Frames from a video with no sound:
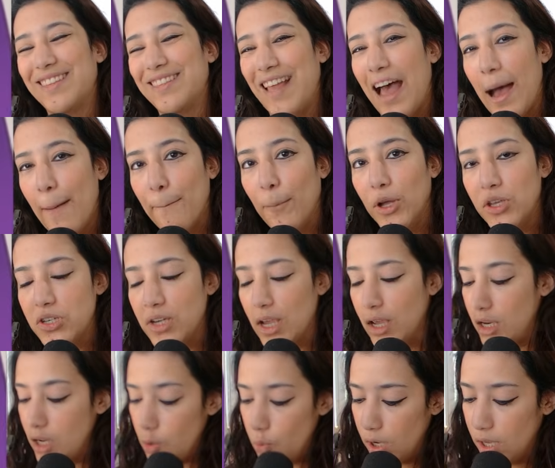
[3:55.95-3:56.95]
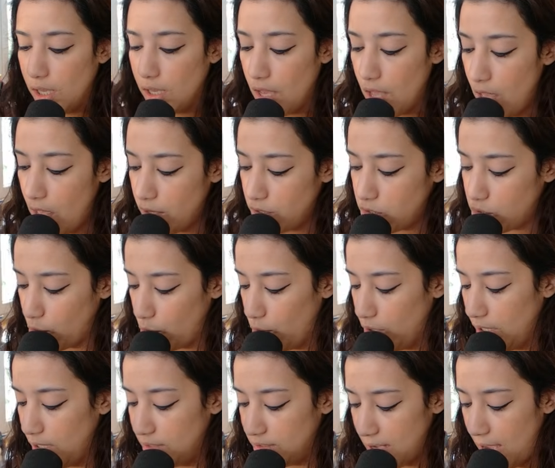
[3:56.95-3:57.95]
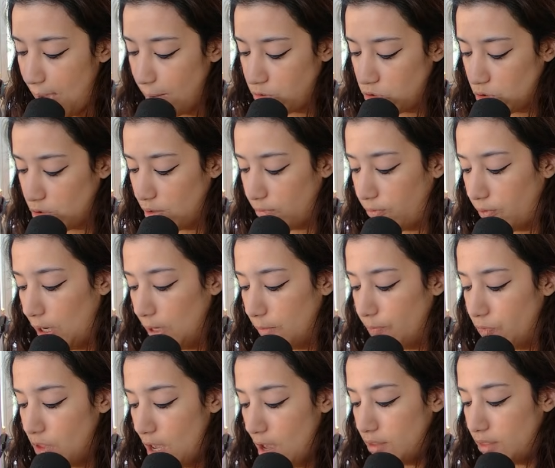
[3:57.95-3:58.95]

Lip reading: that much anyway, so it's absolutely fine.